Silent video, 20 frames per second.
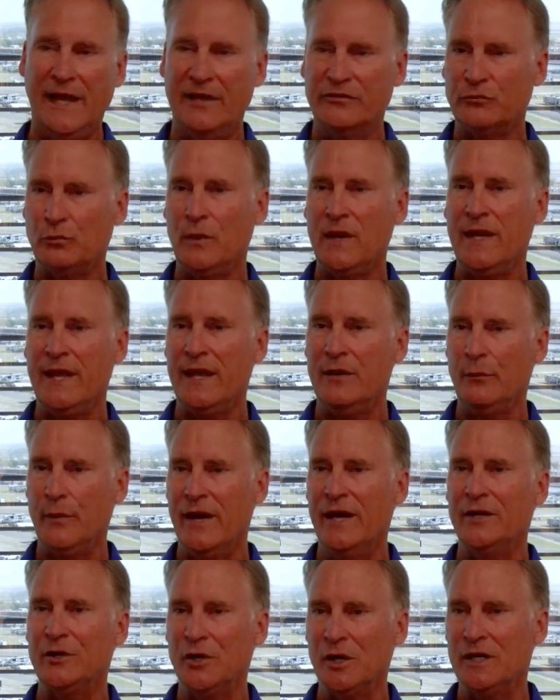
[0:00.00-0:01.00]
Last
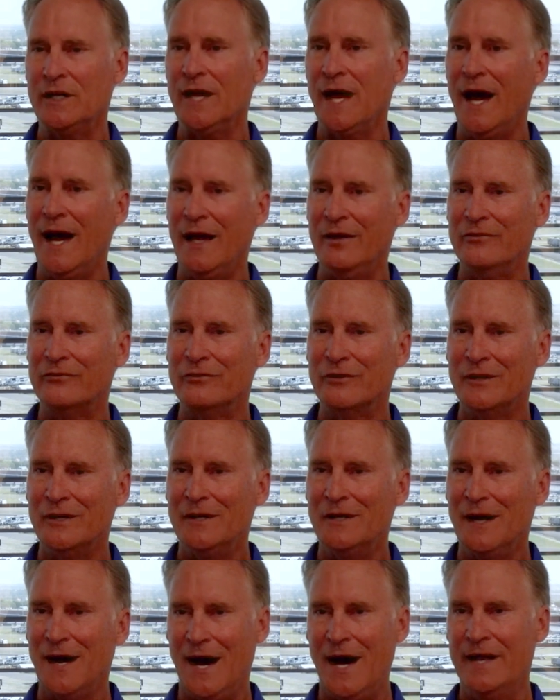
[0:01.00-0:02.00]
weekend we had Good
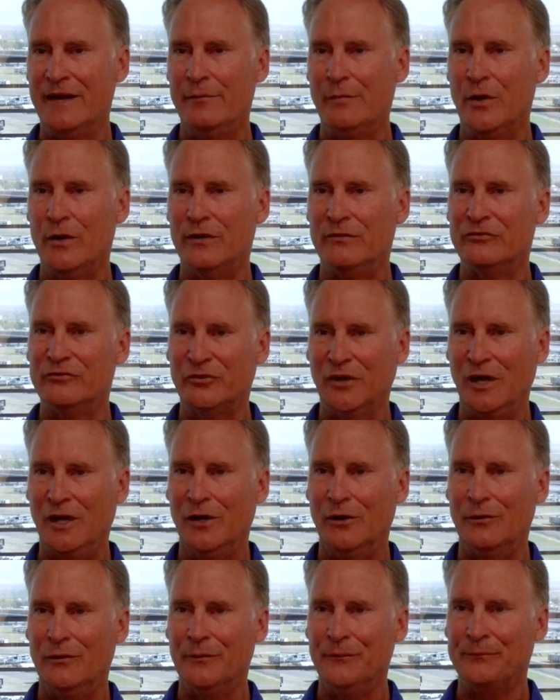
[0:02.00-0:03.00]
Guys Automotive
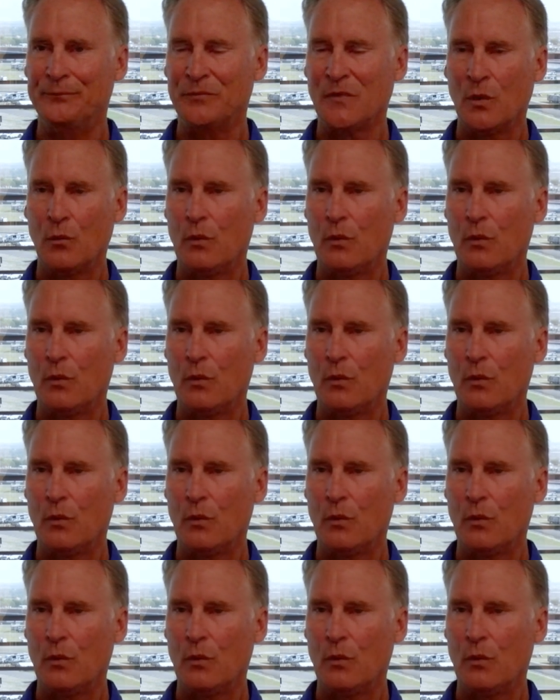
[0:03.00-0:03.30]
Show